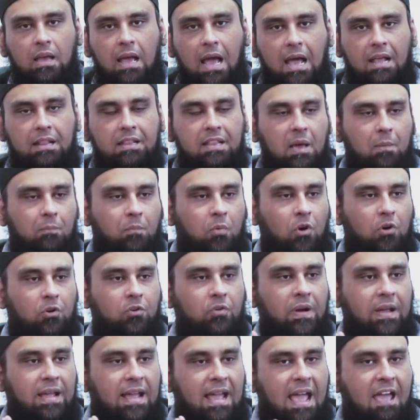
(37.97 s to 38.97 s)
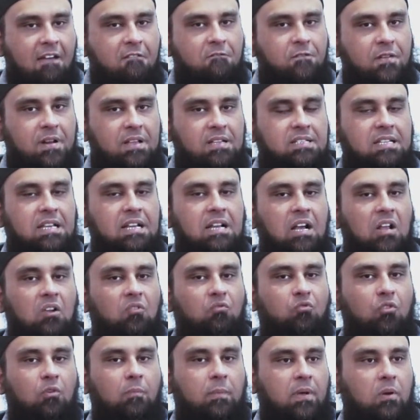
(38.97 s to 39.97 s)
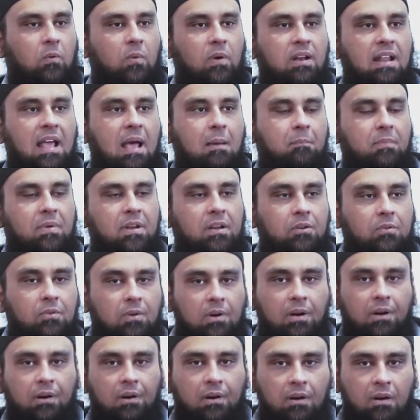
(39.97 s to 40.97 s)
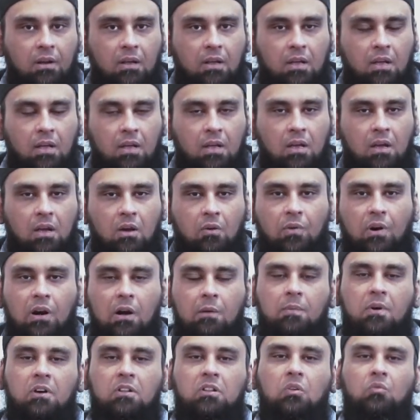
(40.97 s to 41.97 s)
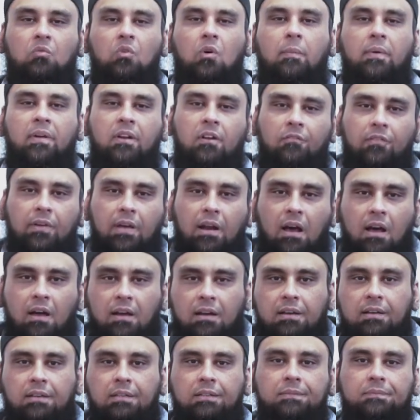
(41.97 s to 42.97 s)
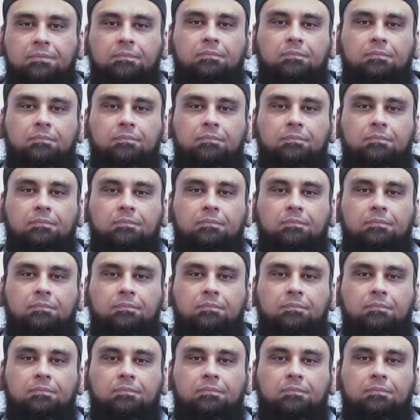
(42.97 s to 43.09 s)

And they are portraying every single woman, what's happening to her. What about the women of Iraq?